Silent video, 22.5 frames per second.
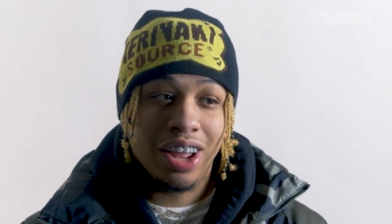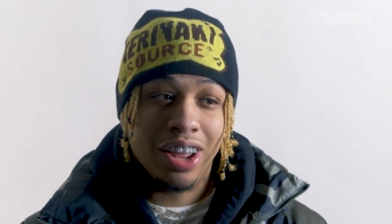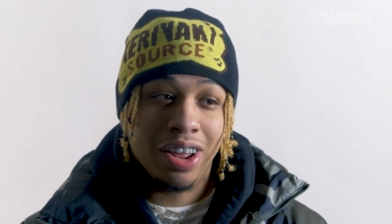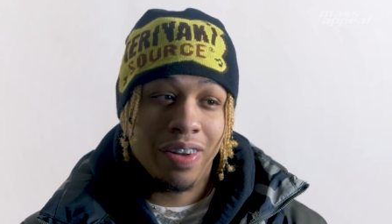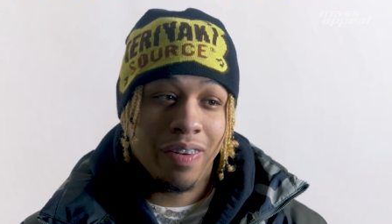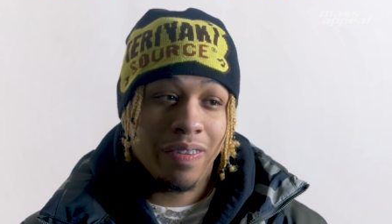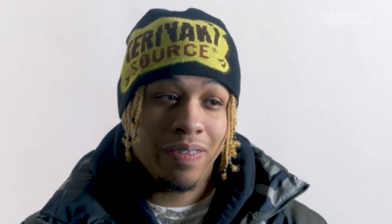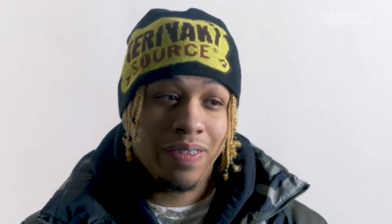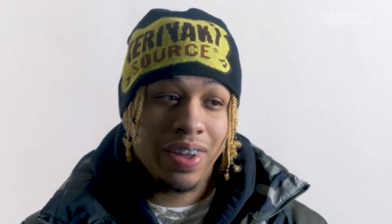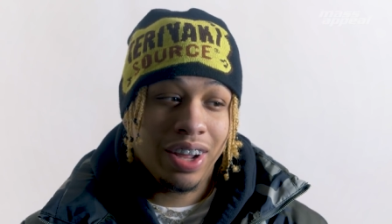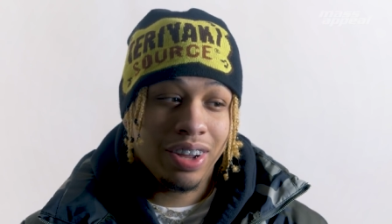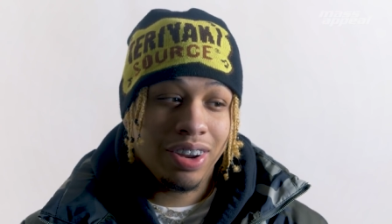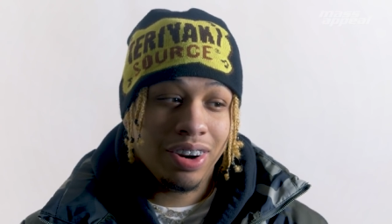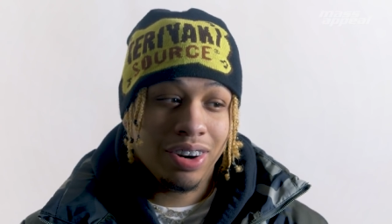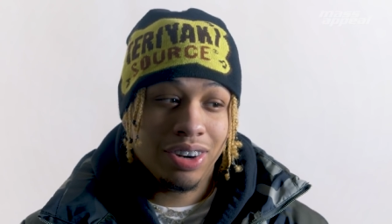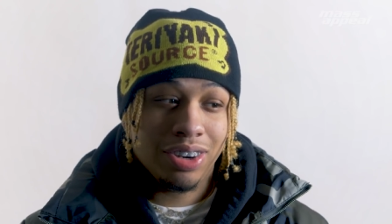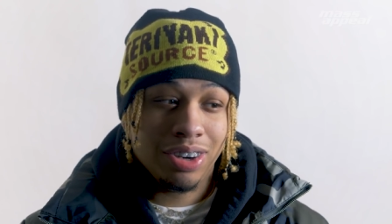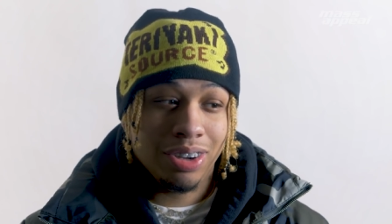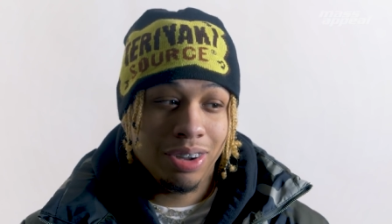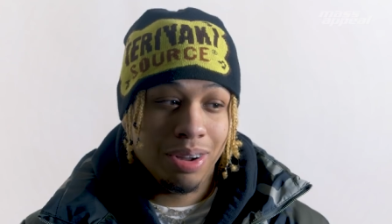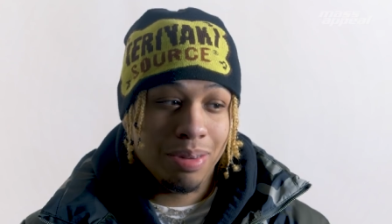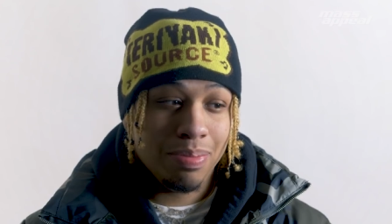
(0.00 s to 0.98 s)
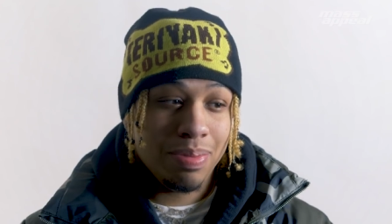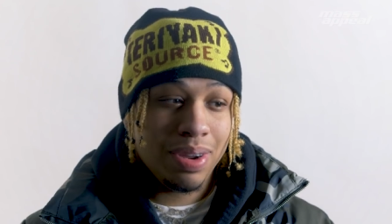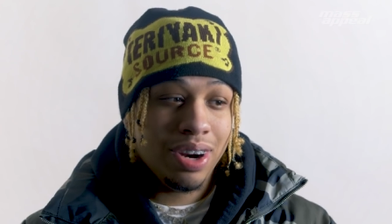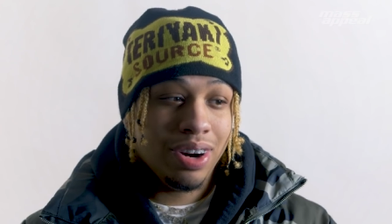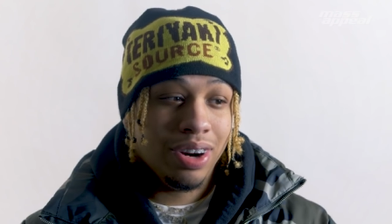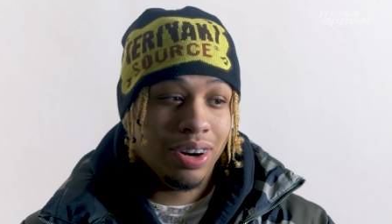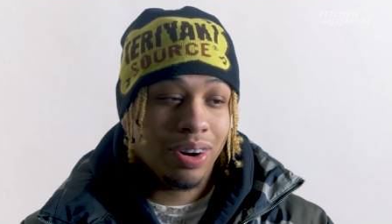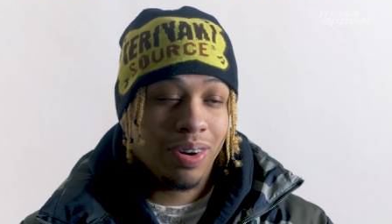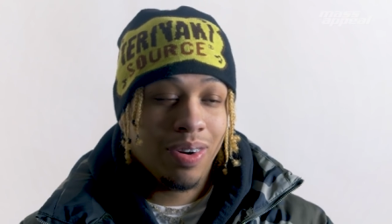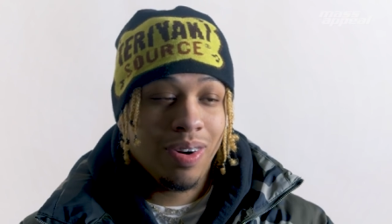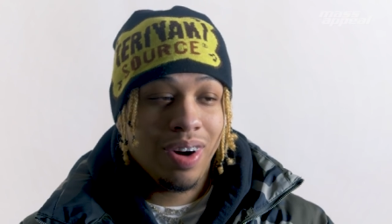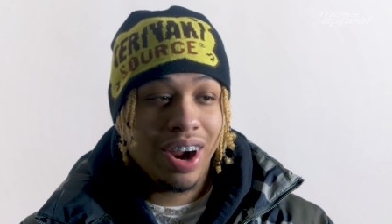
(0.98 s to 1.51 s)
your failure to
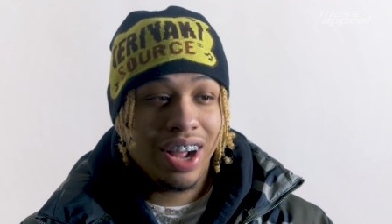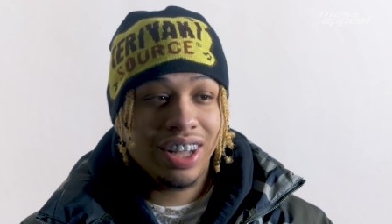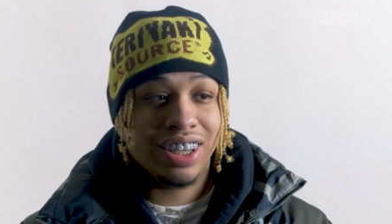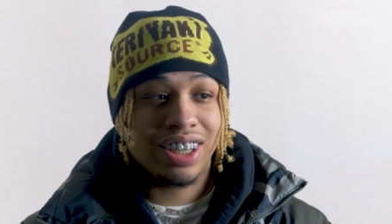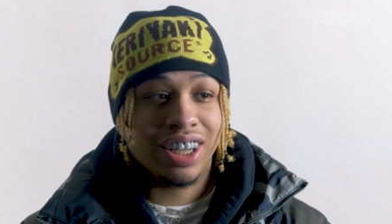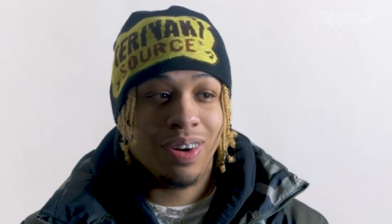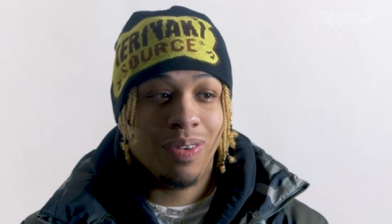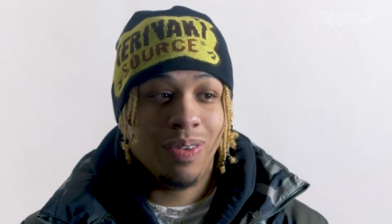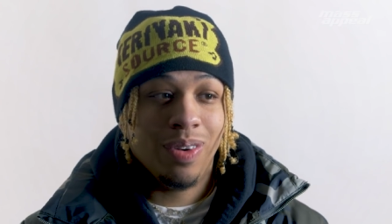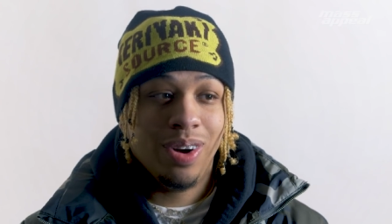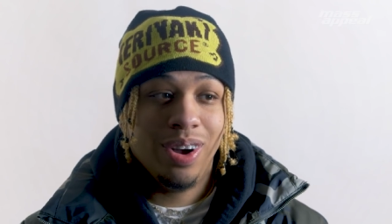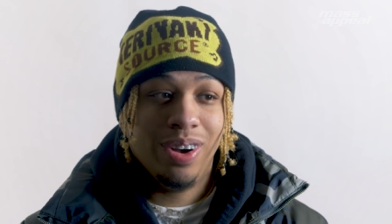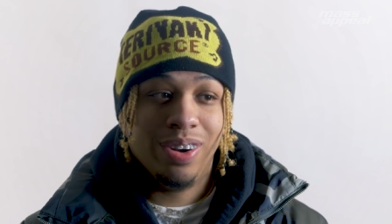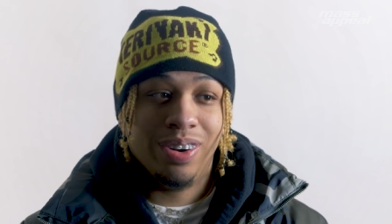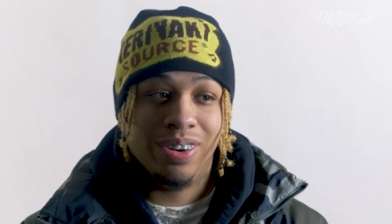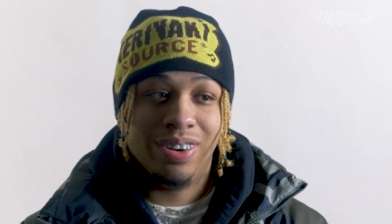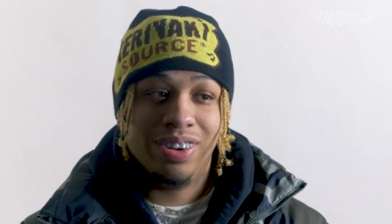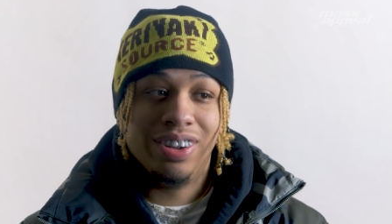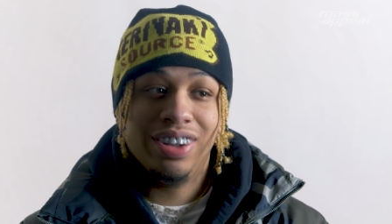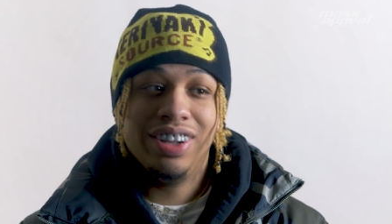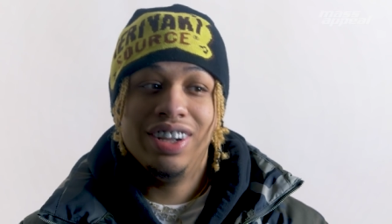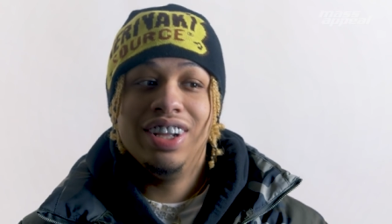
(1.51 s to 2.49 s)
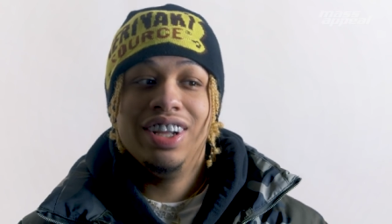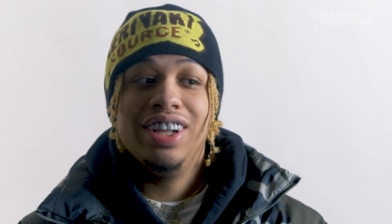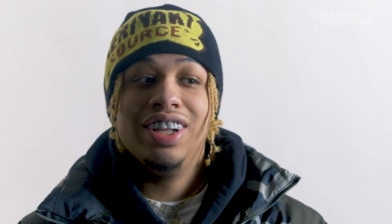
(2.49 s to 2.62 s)
appear in court. I said, whoa.